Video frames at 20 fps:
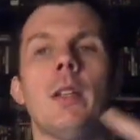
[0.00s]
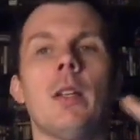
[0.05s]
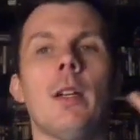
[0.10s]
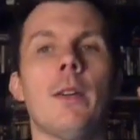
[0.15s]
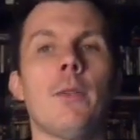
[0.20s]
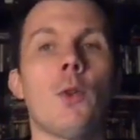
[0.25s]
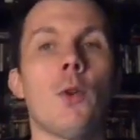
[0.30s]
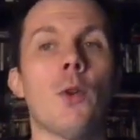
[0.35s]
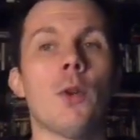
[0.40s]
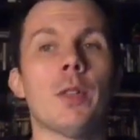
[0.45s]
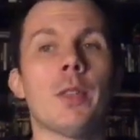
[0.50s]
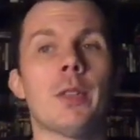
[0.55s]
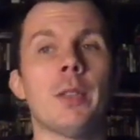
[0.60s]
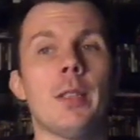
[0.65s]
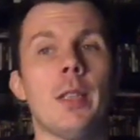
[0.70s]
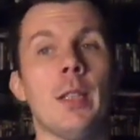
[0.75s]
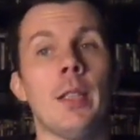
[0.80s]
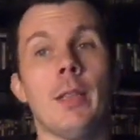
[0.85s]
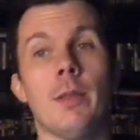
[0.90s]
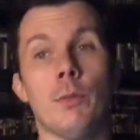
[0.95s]
Of course,
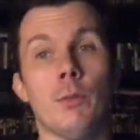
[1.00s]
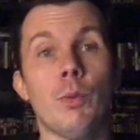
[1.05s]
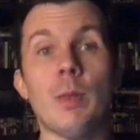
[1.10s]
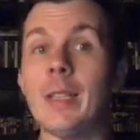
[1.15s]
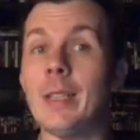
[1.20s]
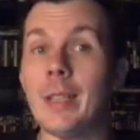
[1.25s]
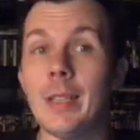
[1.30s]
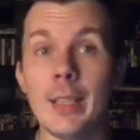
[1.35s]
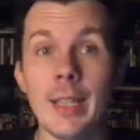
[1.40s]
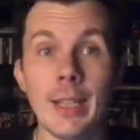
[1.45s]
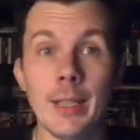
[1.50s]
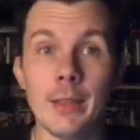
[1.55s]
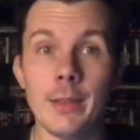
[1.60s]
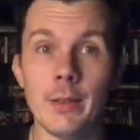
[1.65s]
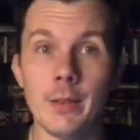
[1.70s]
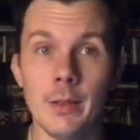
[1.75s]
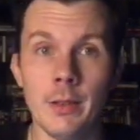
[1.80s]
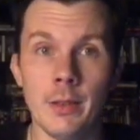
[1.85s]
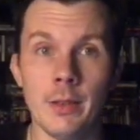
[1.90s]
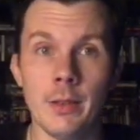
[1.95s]
uh, really like
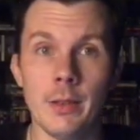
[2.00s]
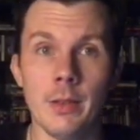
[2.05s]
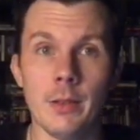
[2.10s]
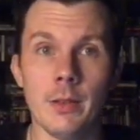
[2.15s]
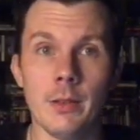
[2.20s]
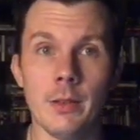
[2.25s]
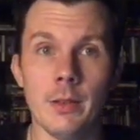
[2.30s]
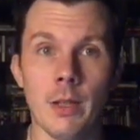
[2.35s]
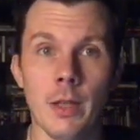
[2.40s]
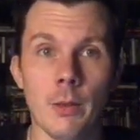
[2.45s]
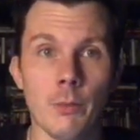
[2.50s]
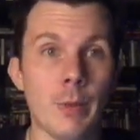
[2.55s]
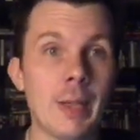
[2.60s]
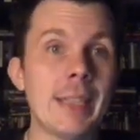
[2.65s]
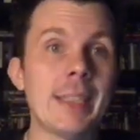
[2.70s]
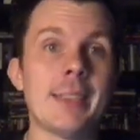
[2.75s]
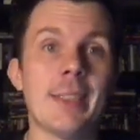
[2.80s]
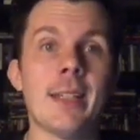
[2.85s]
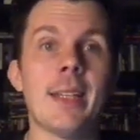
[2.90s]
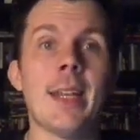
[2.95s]
uh,
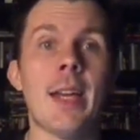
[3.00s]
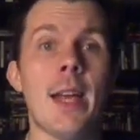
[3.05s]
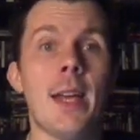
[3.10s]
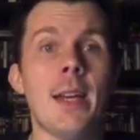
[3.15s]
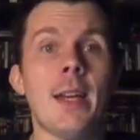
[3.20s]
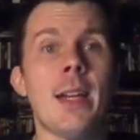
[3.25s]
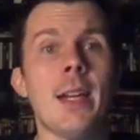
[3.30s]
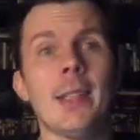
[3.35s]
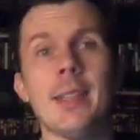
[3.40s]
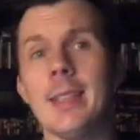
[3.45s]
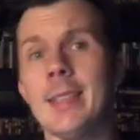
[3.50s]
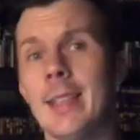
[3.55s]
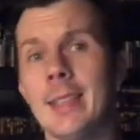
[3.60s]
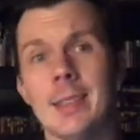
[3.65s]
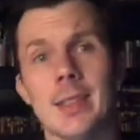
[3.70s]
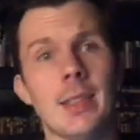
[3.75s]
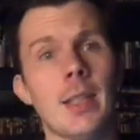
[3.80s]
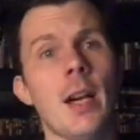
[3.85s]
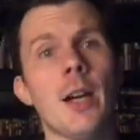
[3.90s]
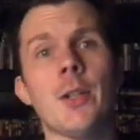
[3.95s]
Raising Kane. I think that's
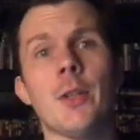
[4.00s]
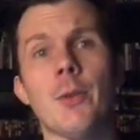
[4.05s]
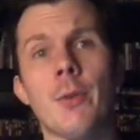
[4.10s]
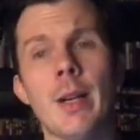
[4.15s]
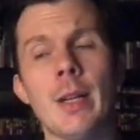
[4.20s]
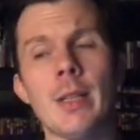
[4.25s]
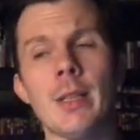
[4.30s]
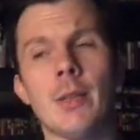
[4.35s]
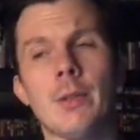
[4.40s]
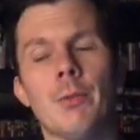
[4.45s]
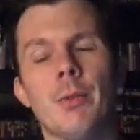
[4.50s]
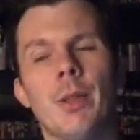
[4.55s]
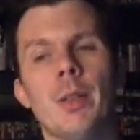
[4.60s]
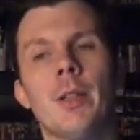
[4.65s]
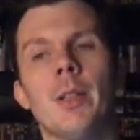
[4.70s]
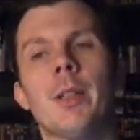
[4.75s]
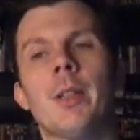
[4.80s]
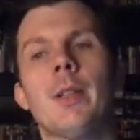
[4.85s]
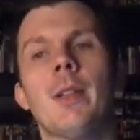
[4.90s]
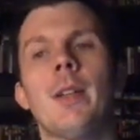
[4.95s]
an underrated
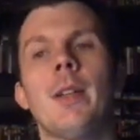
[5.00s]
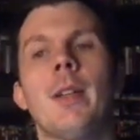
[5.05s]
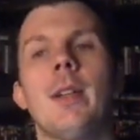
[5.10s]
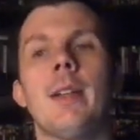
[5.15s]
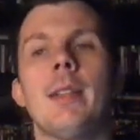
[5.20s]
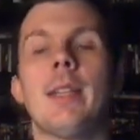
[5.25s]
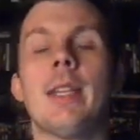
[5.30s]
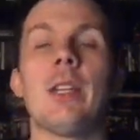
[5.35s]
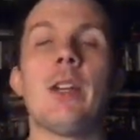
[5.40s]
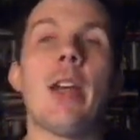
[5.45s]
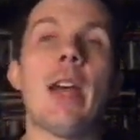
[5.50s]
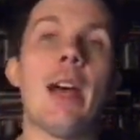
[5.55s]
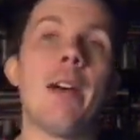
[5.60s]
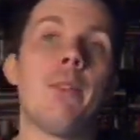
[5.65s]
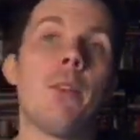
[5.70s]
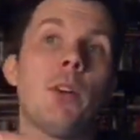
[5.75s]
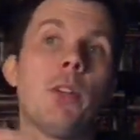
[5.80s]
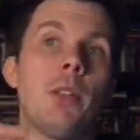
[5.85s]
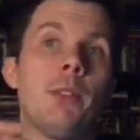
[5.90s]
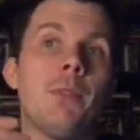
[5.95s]
thriller. Then you have
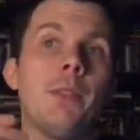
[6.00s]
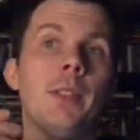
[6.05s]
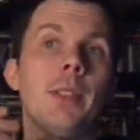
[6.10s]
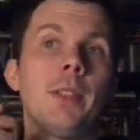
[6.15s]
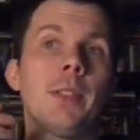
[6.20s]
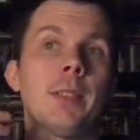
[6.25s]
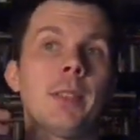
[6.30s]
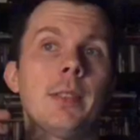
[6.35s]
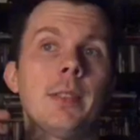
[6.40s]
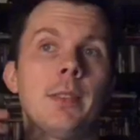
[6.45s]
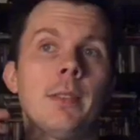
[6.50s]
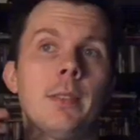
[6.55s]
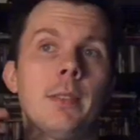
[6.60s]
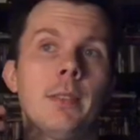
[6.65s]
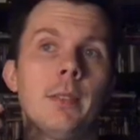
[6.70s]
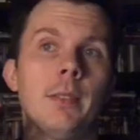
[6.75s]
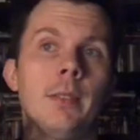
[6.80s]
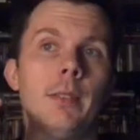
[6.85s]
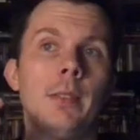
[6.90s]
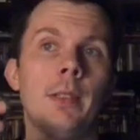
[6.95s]
all of his,
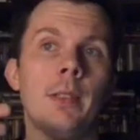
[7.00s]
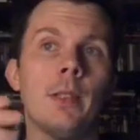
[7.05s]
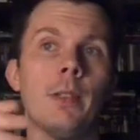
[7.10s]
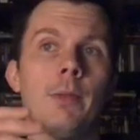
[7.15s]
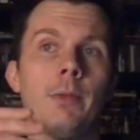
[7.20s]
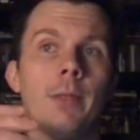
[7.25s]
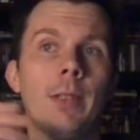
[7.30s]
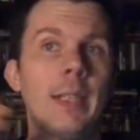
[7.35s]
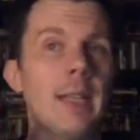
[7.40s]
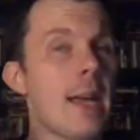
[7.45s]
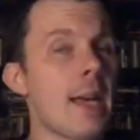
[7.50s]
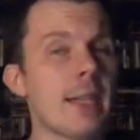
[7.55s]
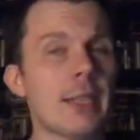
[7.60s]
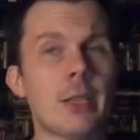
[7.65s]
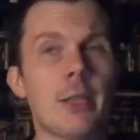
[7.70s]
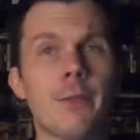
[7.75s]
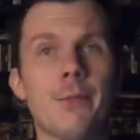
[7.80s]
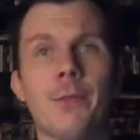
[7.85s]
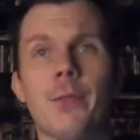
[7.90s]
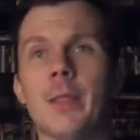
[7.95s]
you know,
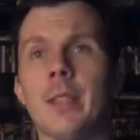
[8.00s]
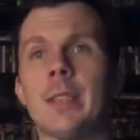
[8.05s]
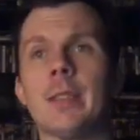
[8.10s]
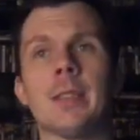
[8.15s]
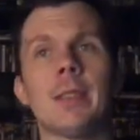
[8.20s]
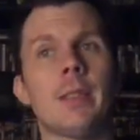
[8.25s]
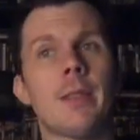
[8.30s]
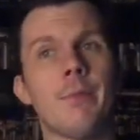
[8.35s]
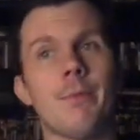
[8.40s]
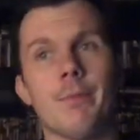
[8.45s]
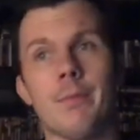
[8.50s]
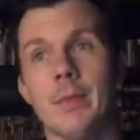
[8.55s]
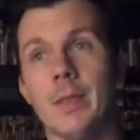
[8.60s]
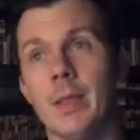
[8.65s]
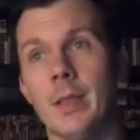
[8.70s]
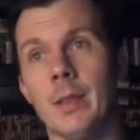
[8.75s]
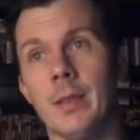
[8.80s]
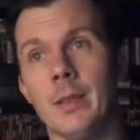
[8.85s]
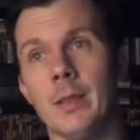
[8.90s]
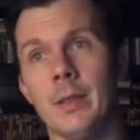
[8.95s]
gangster flicks.
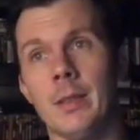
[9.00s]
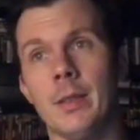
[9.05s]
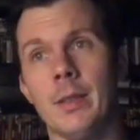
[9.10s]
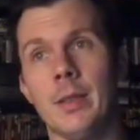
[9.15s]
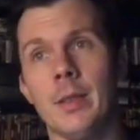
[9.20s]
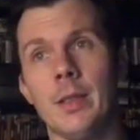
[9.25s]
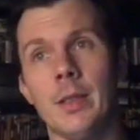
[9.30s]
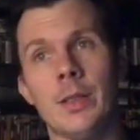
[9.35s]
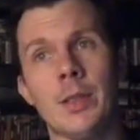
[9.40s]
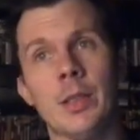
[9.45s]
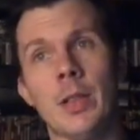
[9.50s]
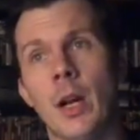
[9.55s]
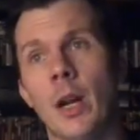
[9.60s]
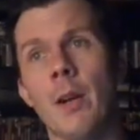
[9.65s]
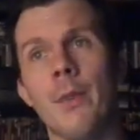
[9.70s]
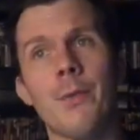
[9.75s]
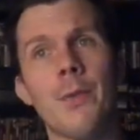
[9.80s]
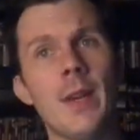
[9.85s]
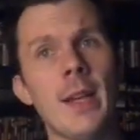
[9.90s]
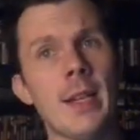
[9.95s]

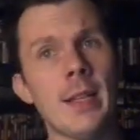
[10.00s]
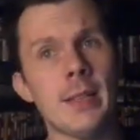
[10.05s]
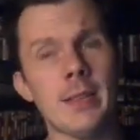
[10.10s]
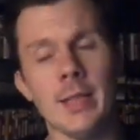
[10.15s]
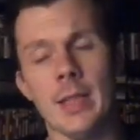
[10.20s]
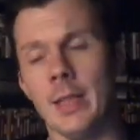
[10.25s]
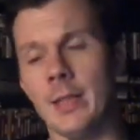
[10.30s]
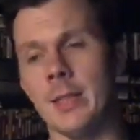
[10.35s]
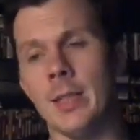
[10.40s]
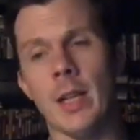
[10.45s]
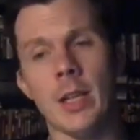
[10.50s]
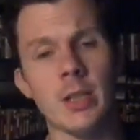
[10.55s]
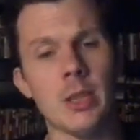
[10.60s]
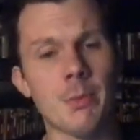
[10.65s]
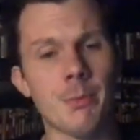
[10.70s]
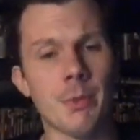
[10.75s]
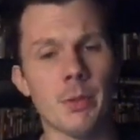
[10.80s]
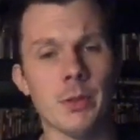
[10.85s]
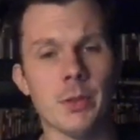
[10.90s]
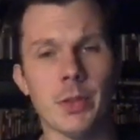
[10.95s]
Scarface,
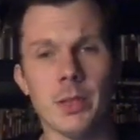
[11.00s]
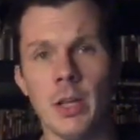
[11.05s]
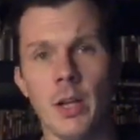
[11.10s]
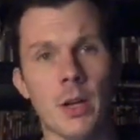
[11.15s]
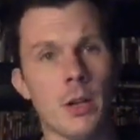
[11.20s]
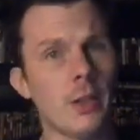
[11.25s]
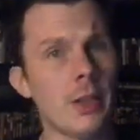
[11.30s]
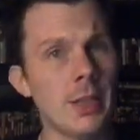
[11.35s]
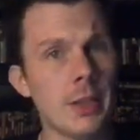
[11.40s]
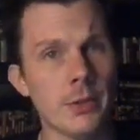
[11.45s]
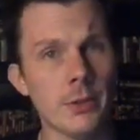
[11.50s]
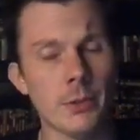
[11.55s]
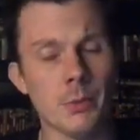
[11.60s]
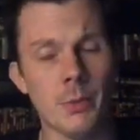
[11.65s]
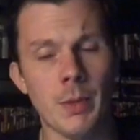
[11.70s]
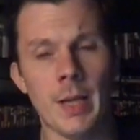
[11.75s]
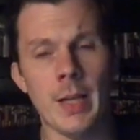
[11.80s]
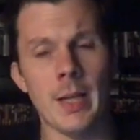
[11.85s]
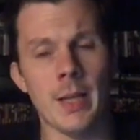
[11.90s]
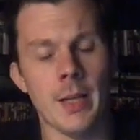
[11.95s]
Untouchables, Carlito's
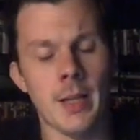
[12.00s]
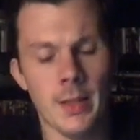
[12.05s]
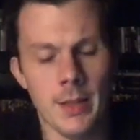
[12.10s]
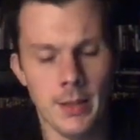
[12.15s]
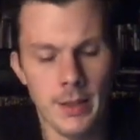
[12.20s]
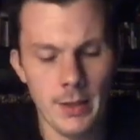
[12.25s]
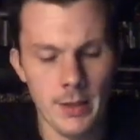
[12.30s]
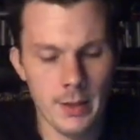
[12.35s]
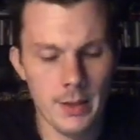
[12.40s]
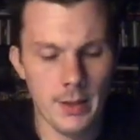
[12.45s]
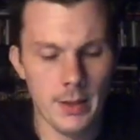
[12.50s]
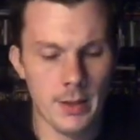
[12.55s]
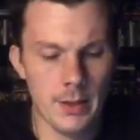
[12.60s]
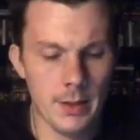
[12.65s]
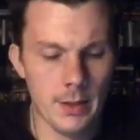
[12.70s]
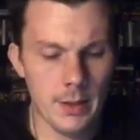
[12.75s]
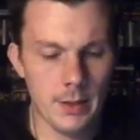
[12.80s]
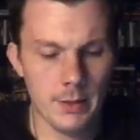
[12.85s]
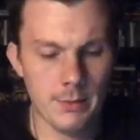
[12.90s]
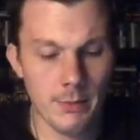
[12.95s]
Way,
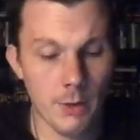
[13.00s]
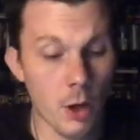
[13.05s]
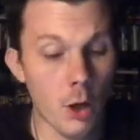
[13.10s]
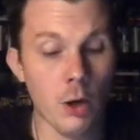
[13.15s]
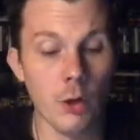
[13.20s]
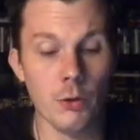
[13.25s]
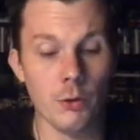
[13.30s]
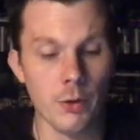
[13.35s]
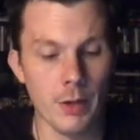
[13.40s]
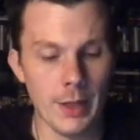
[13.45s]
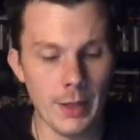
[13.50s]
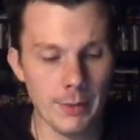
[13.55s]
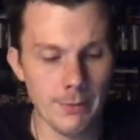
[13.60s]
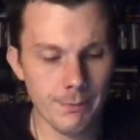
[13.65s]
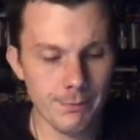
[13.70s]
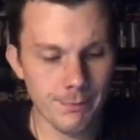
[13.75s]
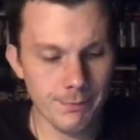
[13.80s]
all great.